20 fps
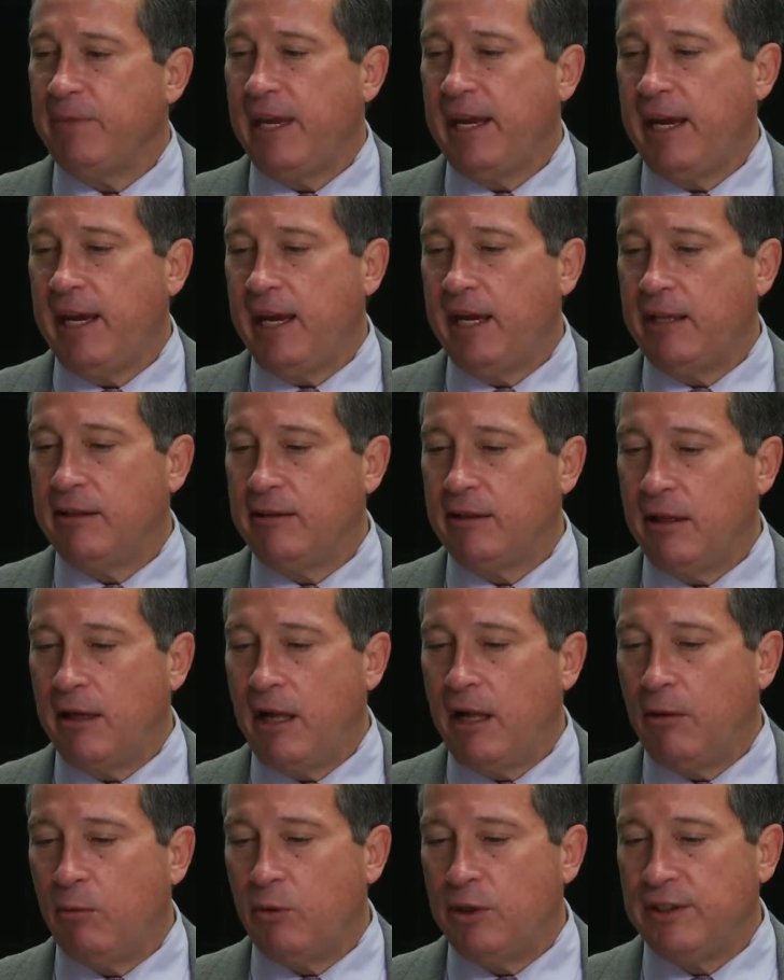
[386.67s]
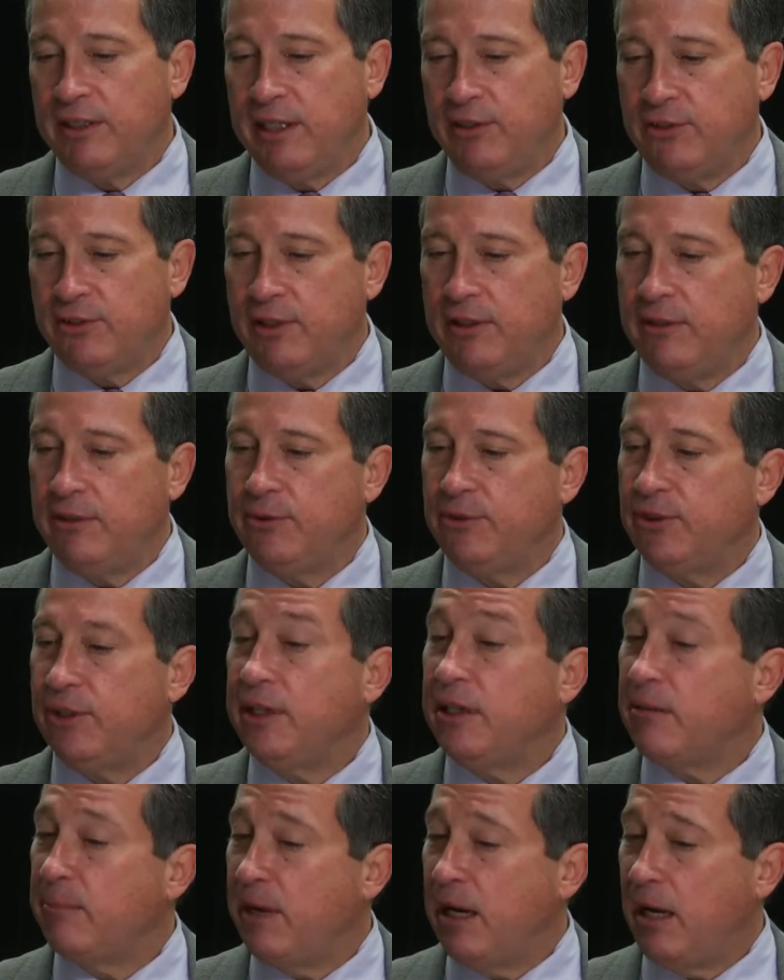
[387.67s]
And all one needs to do is
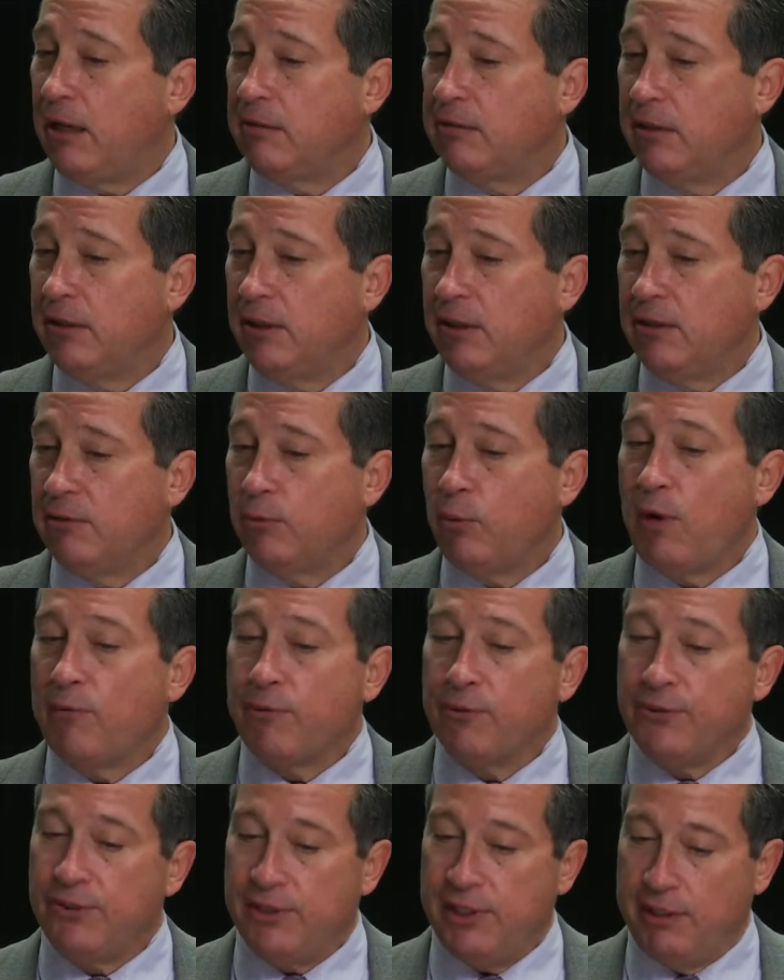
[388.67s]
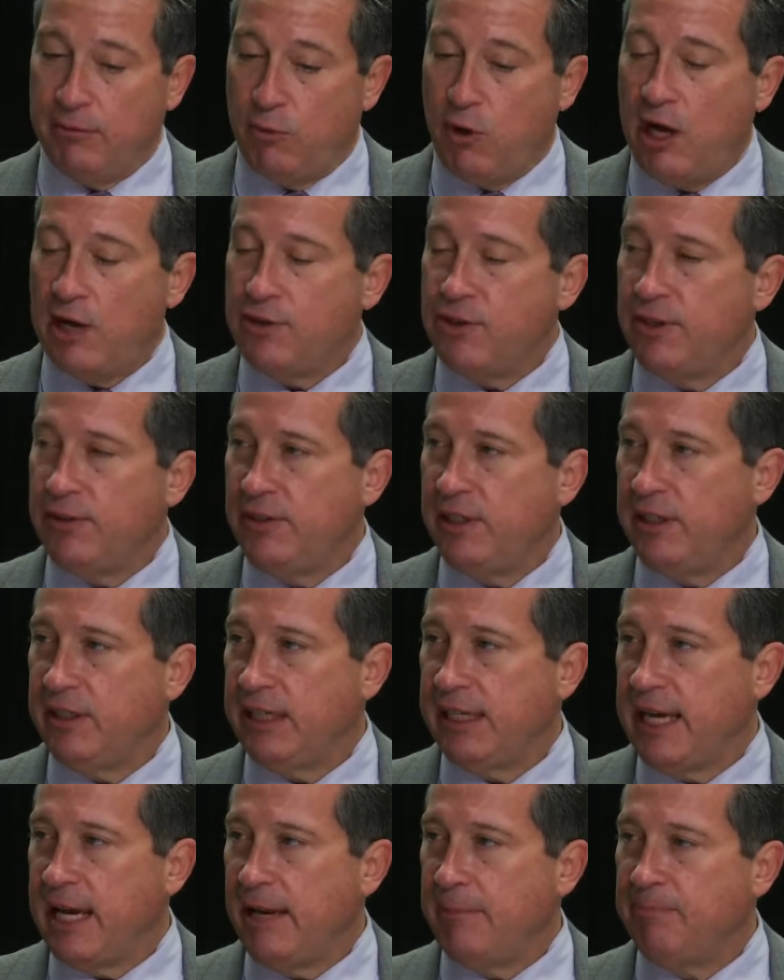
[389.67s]
think about referencing Washington
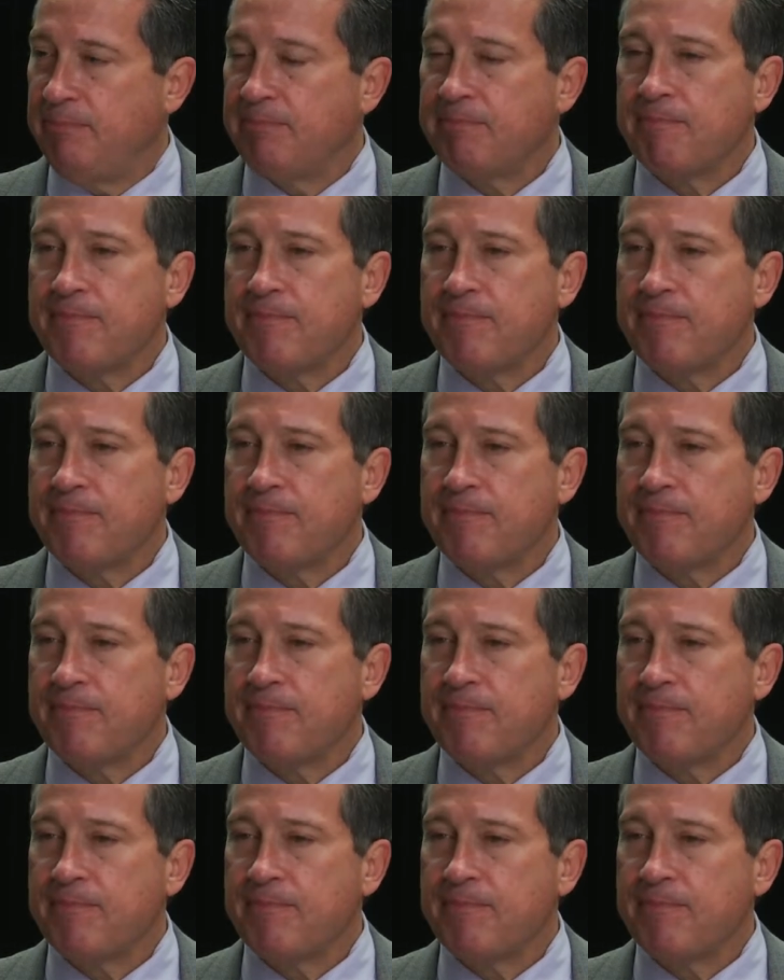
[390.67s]
again.